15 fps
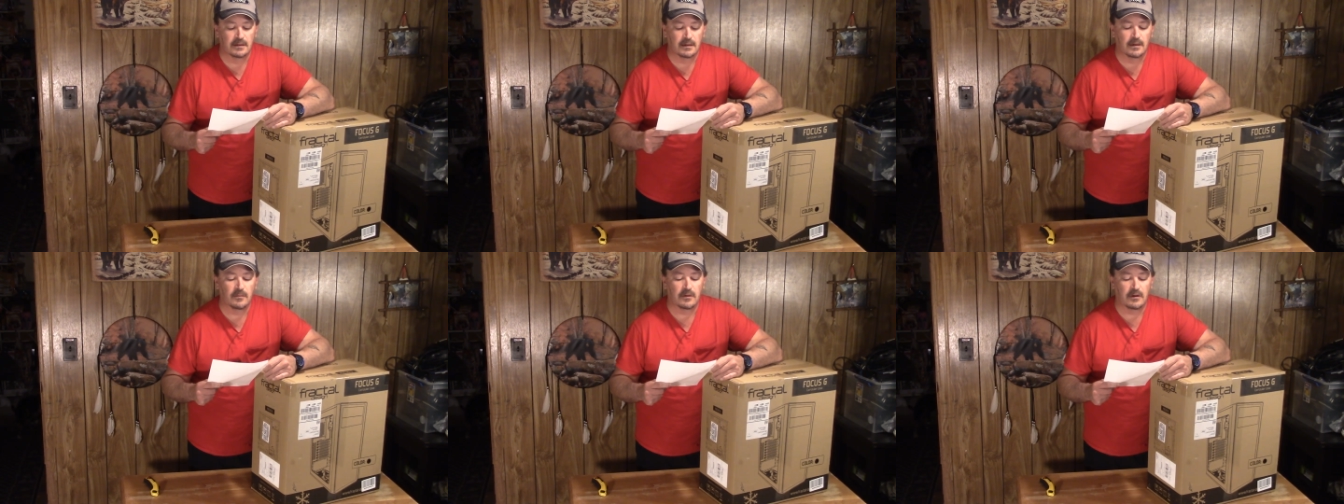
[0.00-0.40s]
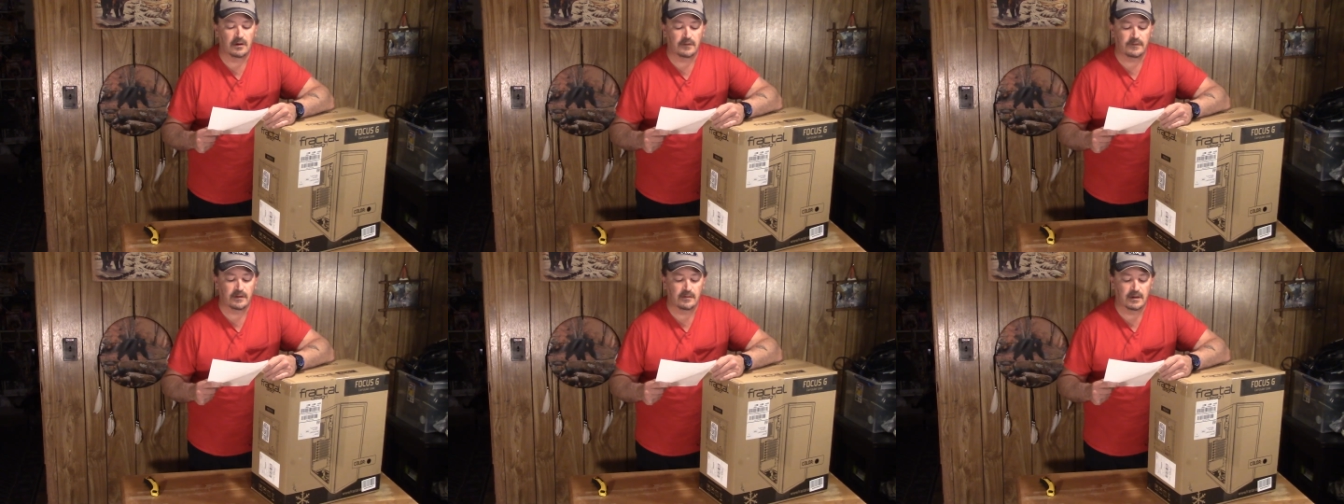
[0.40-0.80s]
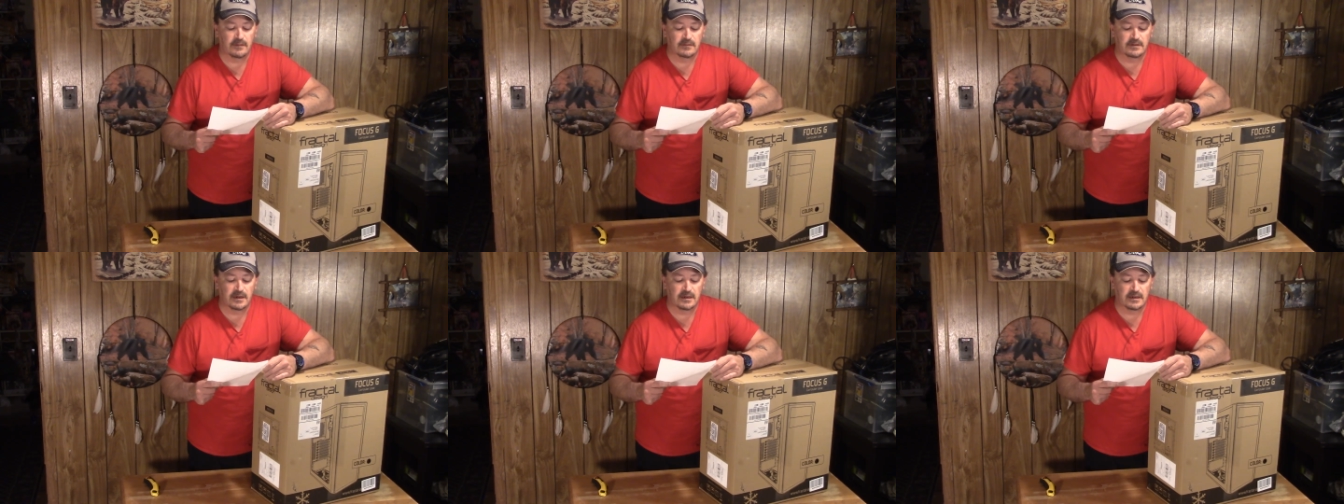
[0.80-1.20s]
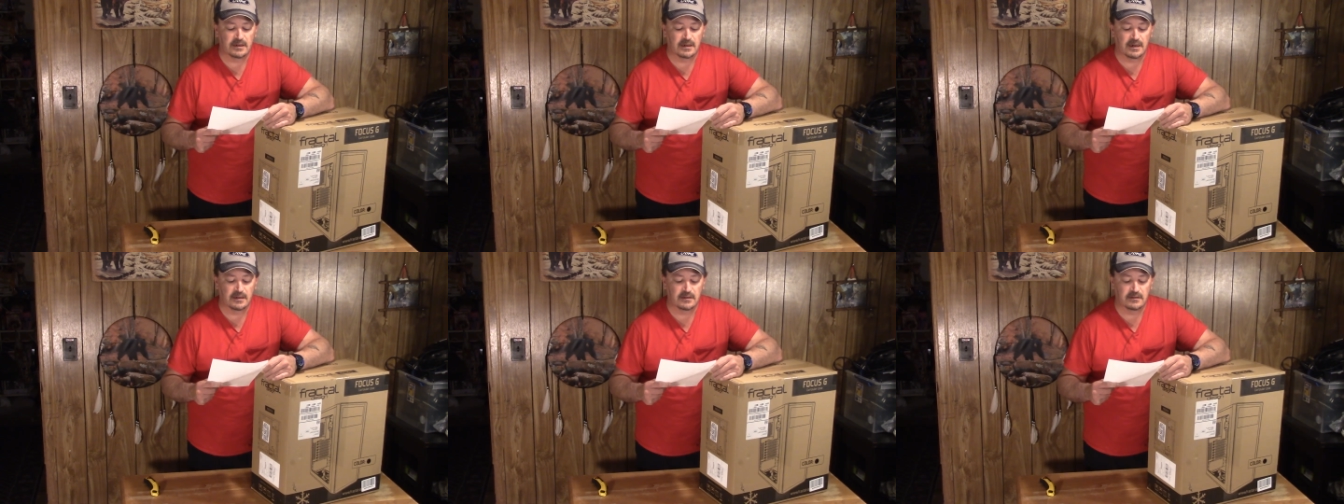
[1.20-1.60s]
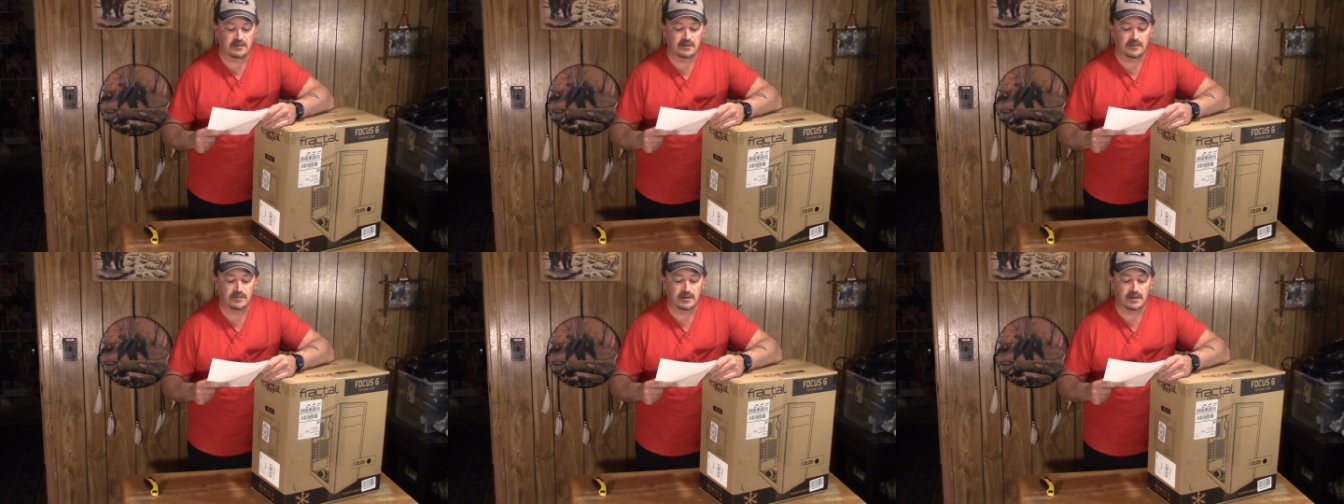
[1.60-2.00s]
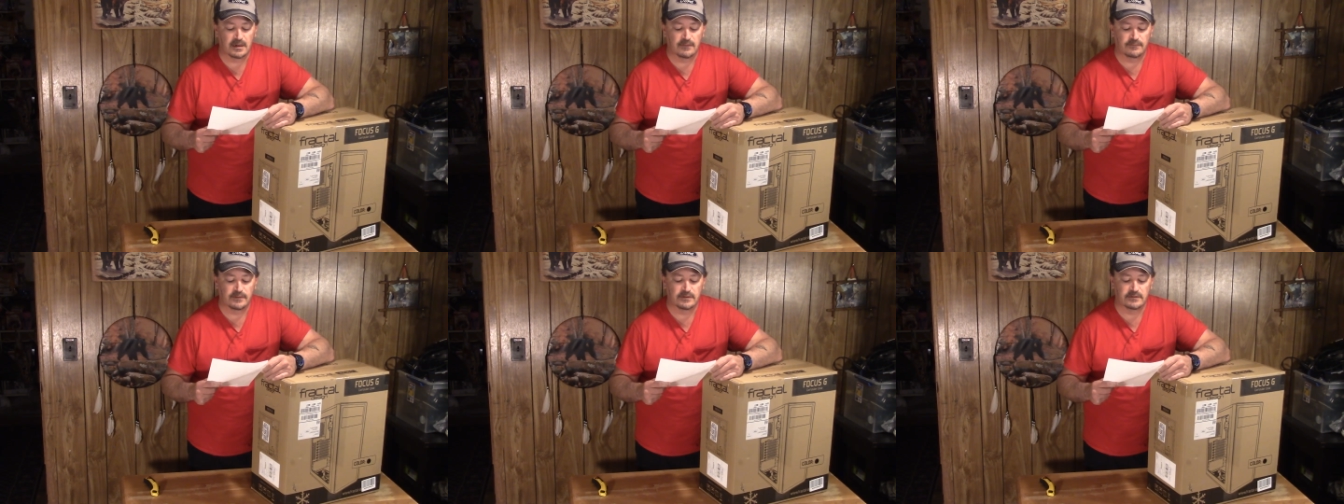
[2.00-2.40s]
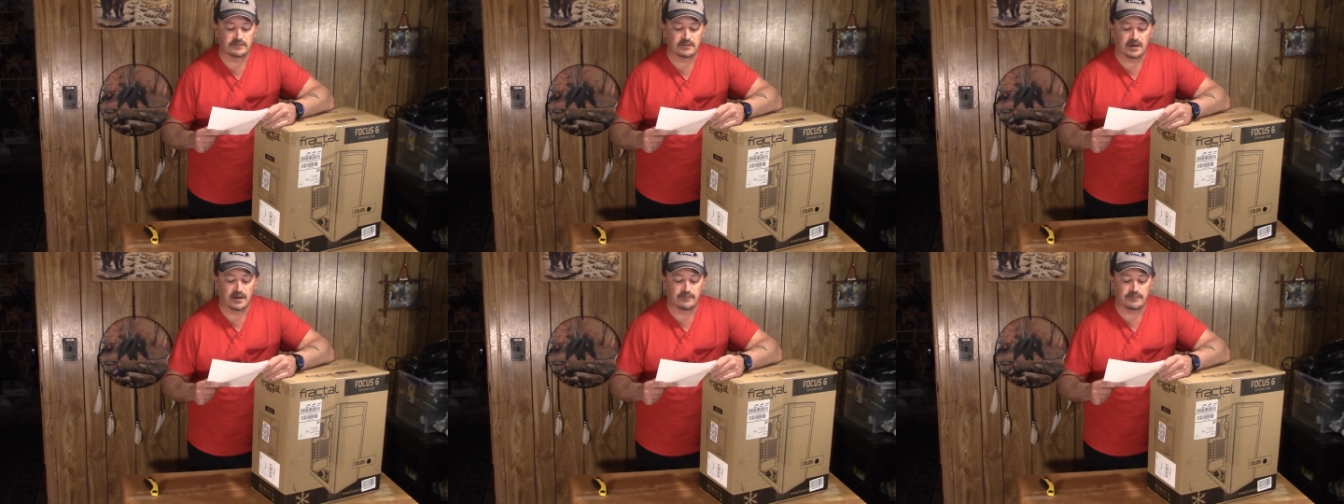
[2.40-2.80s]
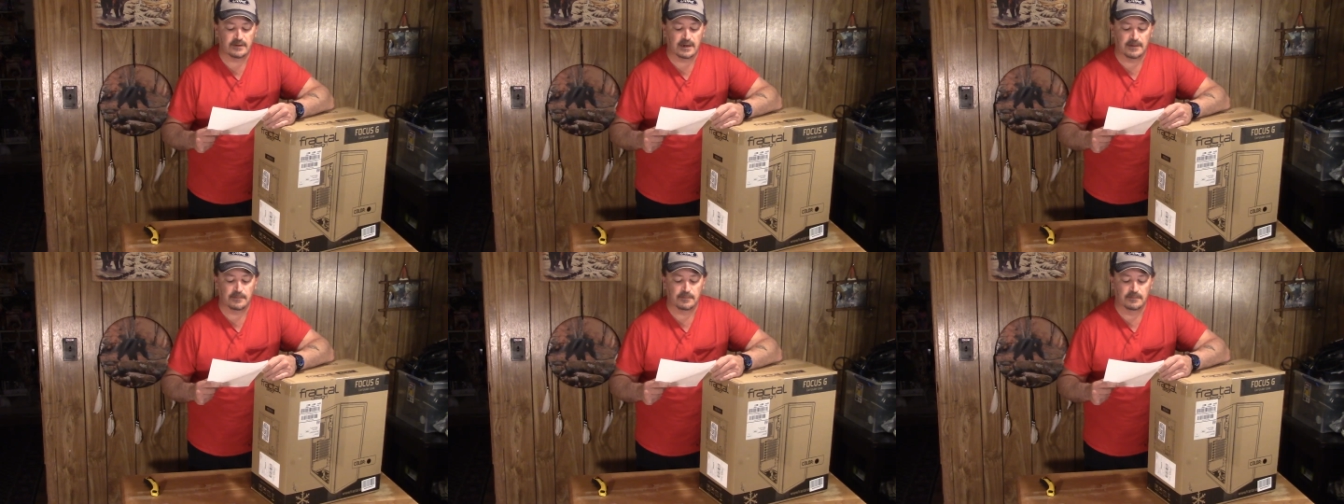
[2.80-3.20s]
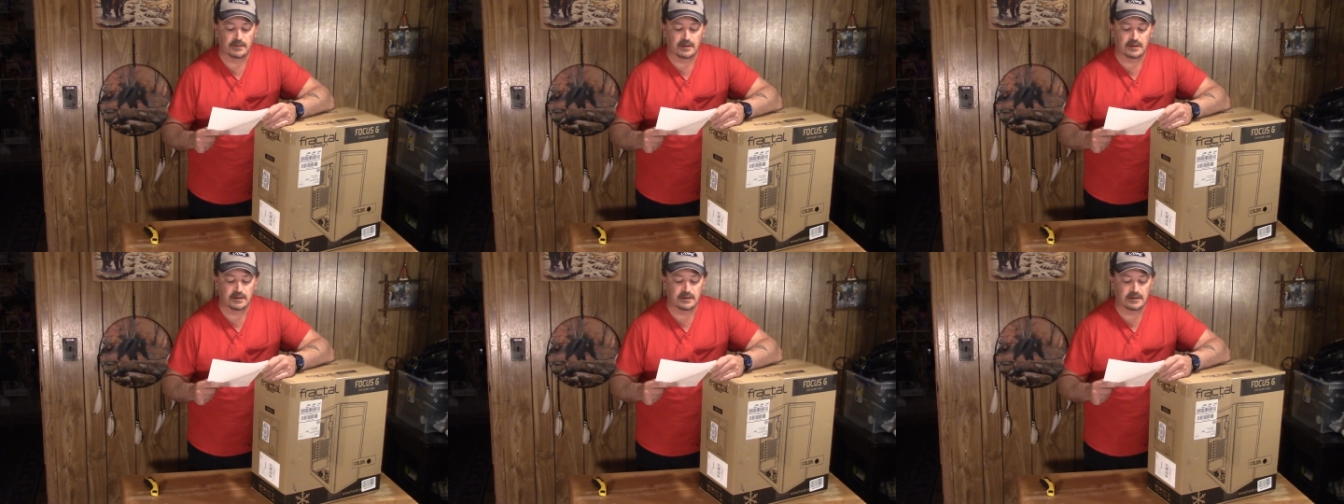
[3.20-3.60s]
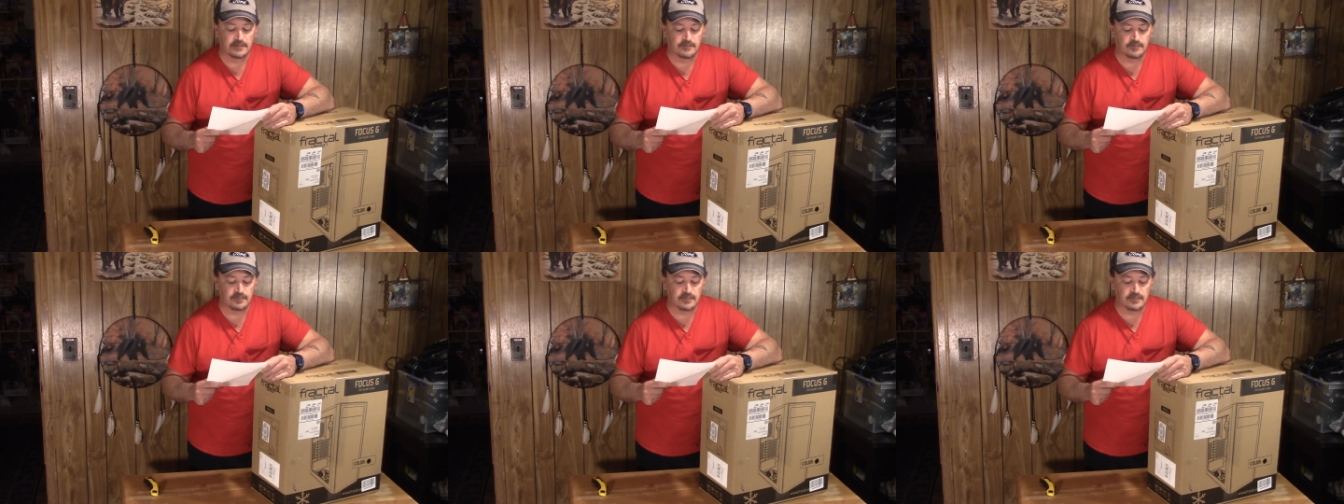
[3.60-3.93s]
and we also have a dedicated two and a half inch drive capability.